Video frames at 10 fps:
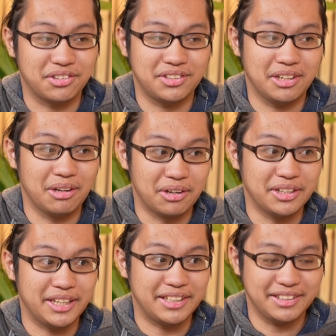still
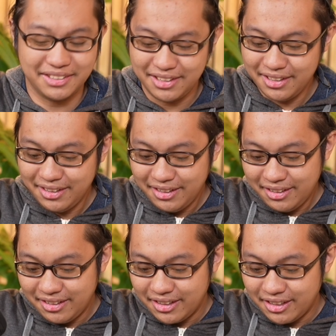learning,
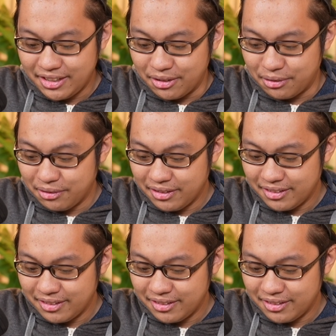you know,